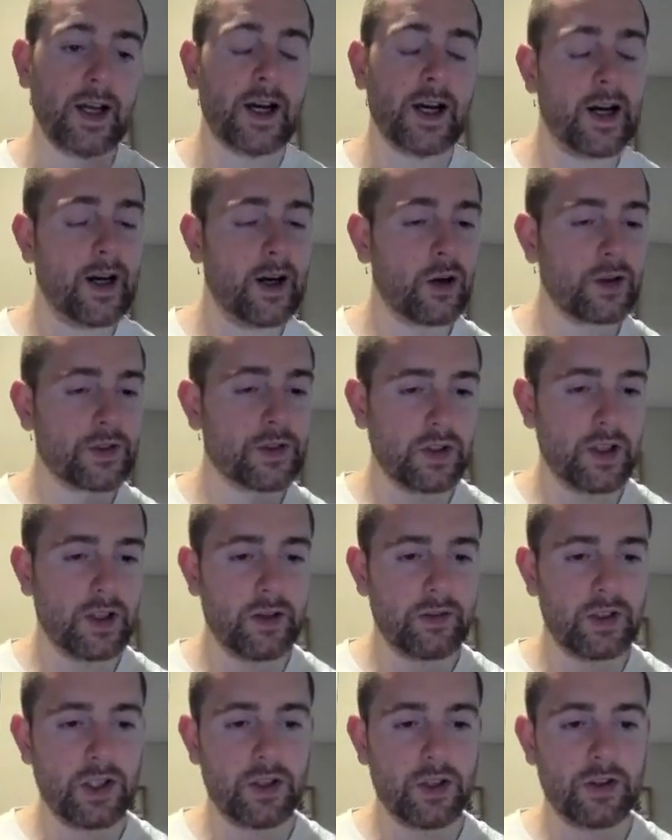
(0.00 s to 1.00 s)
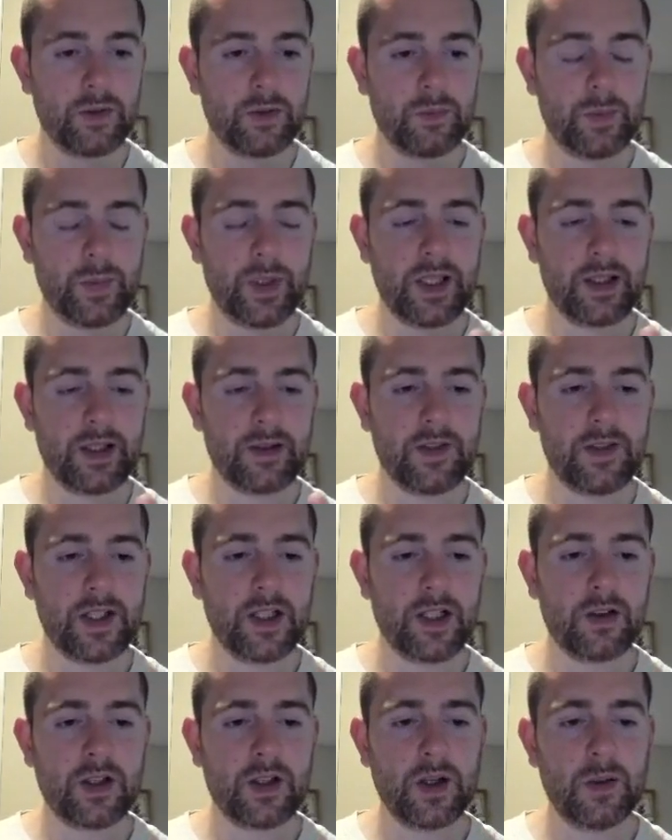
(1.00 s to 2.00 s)
I also have another big
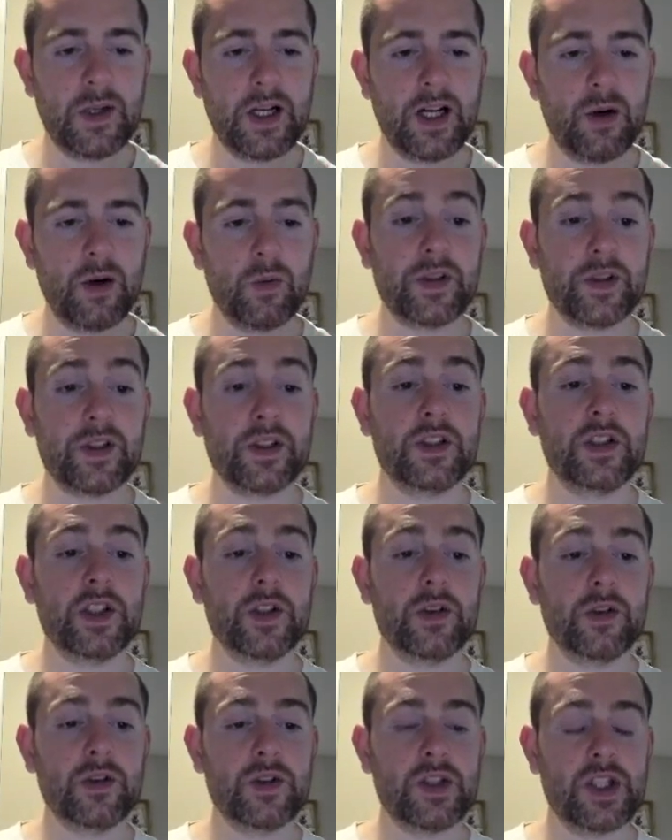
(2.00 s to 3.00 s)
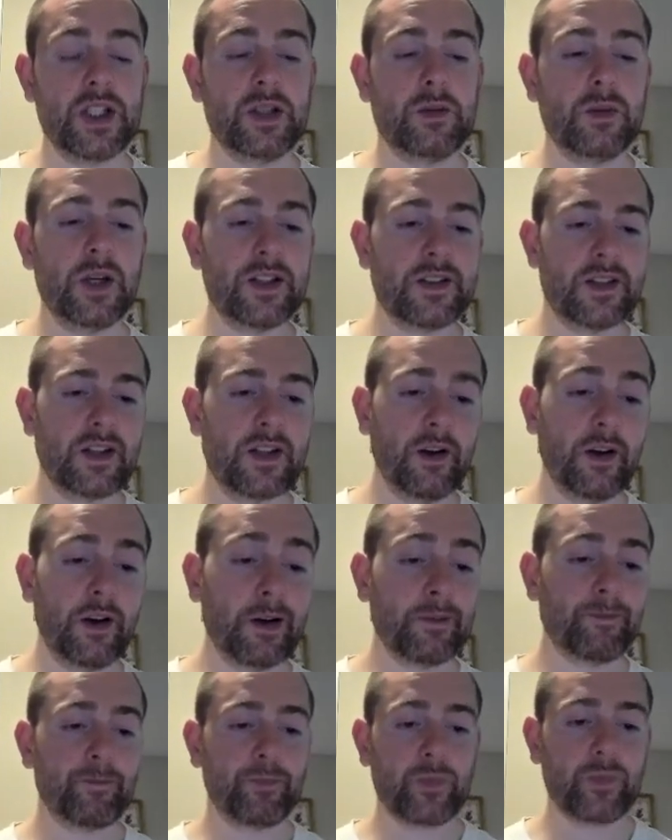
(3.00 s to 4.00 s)
video coming out with a huge eBay seller.